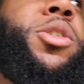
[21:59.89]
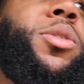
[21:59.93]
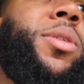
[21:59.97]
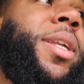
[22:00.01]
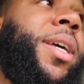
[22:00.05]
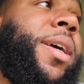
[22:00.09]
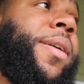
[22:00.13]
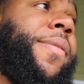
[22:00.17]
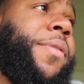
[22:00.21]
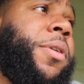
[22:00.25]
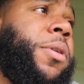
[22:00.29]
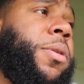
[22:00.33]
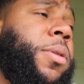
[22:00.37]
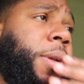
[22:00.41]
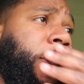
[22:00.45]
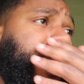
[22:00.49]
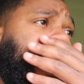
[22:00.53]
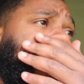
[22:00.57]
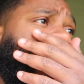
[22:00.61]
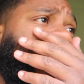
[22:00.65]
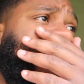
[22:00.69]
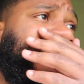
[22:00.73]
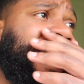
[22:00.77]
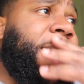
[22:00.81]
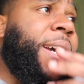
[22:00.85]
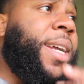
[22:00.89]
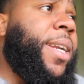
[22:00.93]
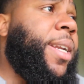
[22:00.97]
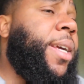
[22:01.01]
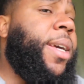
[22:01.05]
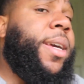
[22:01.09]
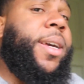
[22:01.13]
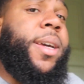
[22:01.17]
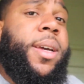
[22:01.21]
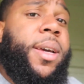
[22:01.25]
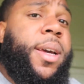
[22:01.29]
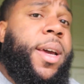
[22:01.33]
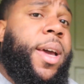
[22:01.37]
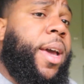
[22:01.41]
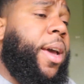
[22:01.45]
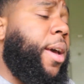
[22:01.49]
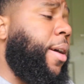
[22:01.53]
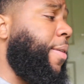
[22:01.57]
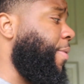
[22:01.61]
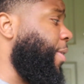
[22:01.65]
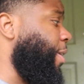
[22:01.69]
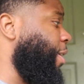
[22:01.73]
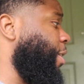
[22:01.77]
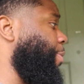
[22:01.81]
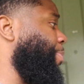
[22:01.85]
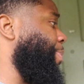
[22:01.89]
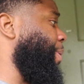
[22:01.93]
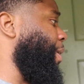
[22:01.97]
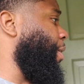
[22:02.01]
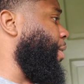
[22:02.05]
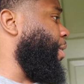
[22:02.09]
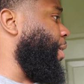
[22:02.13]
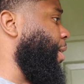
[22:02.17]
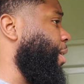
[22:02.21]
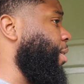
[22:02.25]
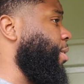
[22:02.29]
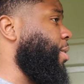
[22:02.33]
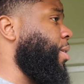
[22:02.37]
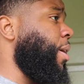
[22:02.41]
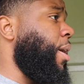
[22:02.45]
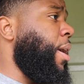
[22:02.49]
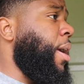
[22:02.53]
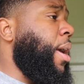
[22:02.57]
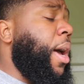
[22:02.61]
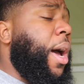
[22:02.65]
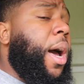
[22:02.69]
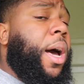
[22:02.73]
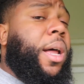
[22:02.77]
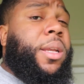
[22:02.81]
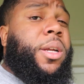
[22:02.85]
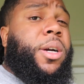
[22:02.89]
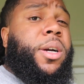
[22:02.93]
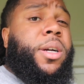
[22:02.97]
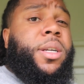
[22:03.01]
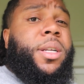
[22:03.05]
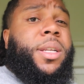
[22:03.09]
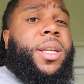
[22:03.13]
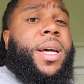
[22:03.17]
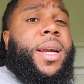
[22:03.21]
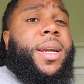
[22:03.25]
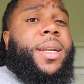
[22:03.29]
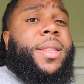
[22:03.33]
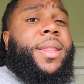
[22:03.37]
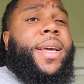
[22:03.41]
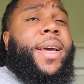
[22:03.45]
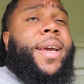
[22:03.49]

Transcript: you live and you learn, and I did have an experience. I learned a lot of